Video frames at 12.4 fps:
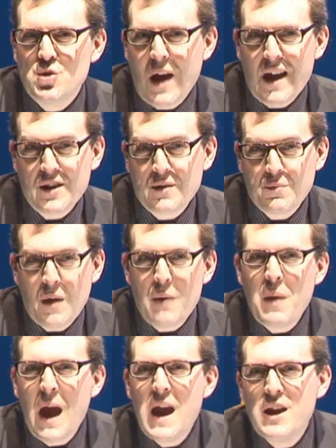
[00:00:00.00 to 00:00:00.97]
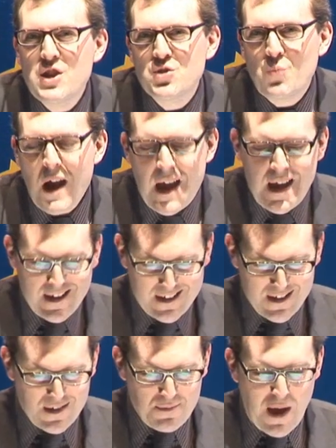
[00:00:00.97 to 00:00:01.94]
You had a page where
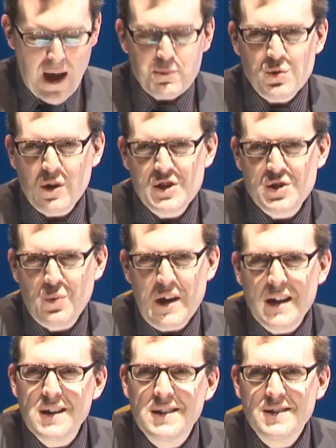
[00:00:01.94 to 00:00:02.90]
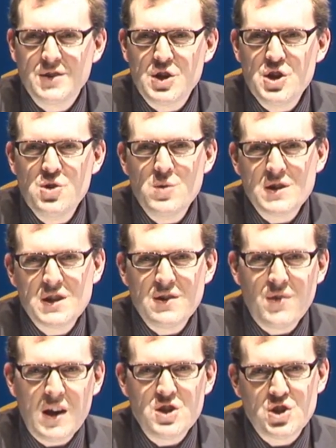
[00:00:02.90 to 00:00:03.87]
perhaps once a week the newest
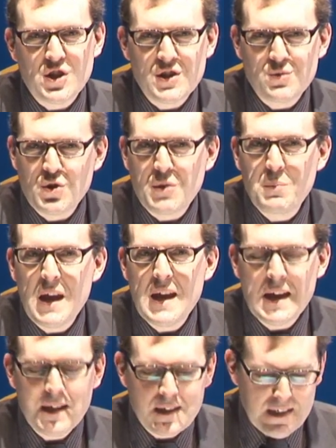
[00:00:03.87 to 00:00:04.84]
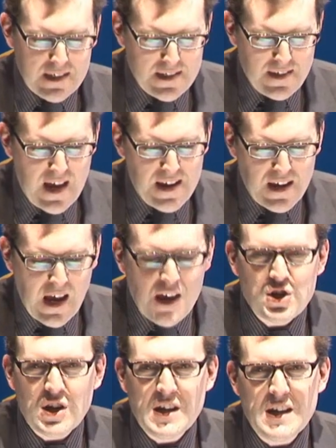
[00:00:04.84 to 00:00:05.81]
inventions would appear, and
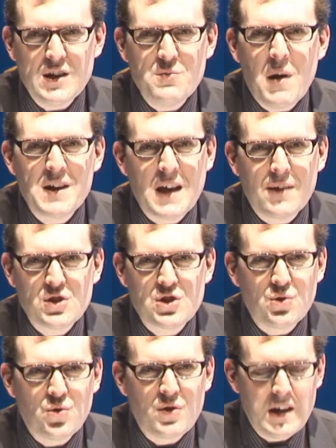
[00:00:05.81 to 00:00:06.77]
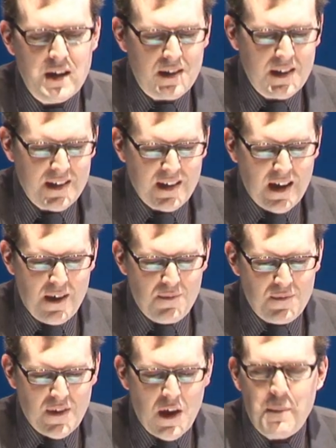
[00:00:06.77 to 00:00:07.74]
occasionally you might have a story
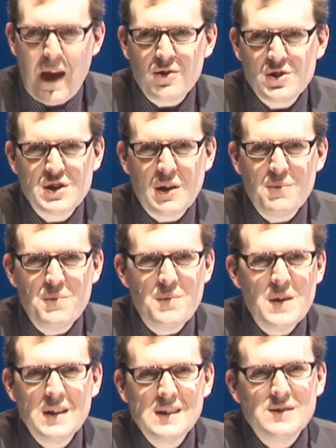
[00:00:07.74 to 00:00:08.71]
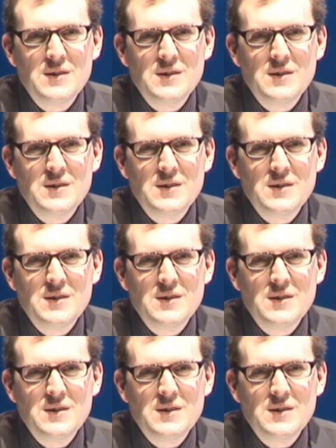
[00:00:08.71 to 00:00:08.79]
about some